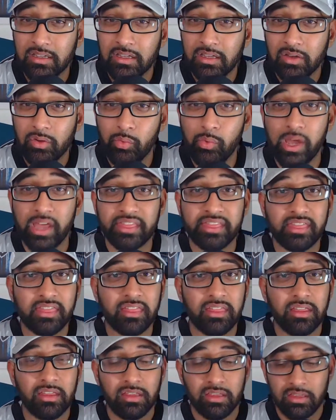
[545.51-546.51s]

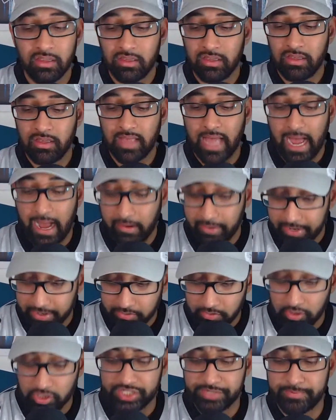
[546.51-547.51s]
with Howie
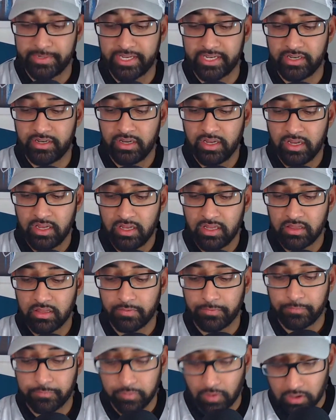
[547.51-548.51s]
Roseman, the
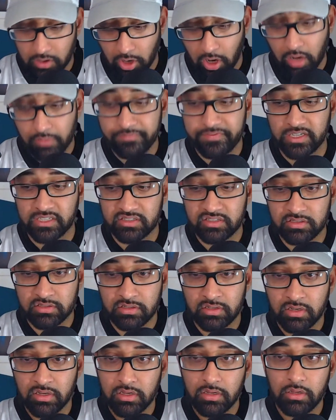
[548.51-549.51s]
front office,
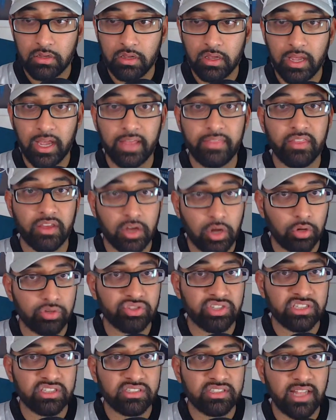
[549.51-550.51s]
and the
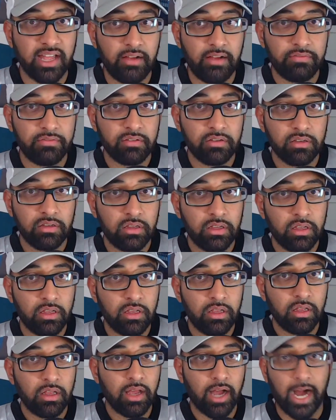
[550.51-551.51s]
coaching staff?
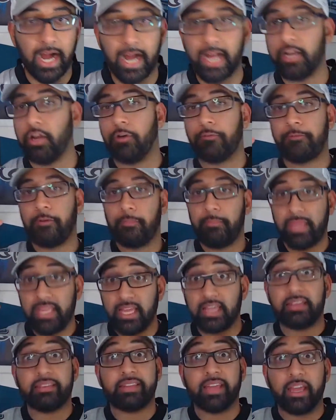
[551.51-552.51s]
I know for me
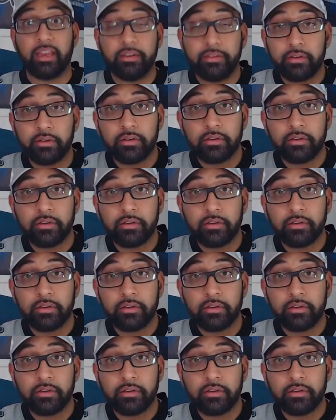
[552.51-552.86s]
it did.